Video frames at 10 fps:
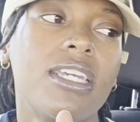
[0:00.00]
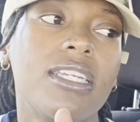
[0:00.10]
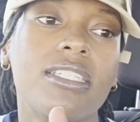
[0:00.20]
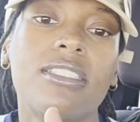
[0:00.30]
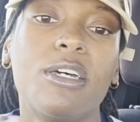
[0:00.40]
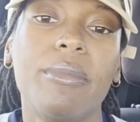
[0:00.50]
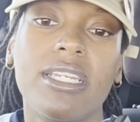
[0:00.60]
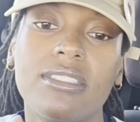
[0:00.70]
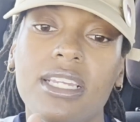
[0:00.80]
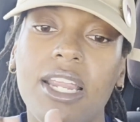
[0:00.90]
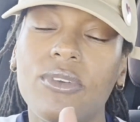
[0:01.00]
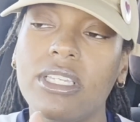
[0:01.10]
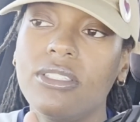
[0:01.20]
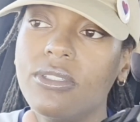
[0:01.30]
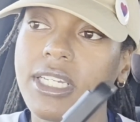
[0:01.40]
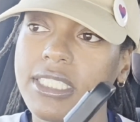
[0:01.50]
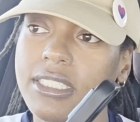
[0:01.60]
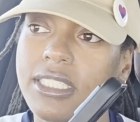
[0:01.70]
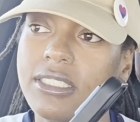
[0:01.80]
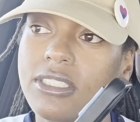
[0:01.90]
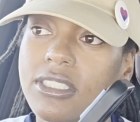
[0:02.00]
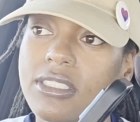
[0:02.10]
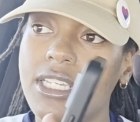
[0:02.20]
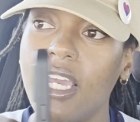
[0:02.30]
is amazing. I really do like these hinges.